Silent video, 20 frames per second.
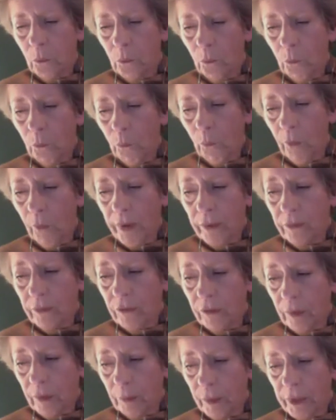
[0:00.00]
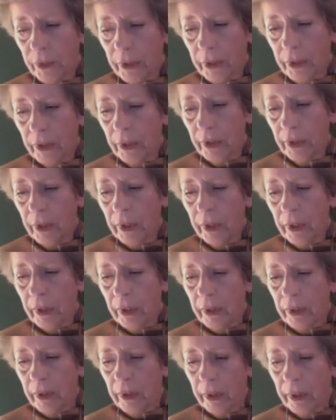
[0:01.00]
when somebody
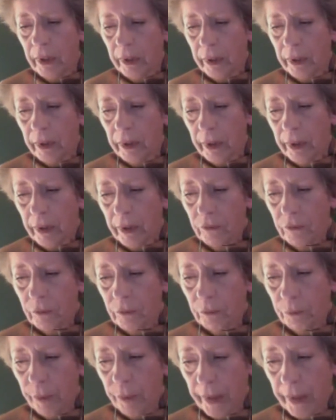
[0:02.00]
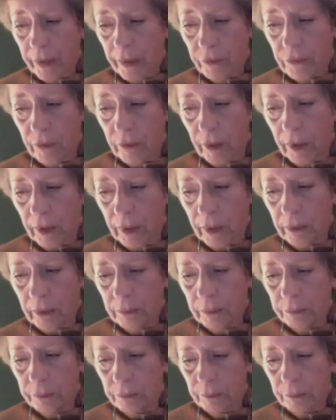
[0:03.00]
has passed on,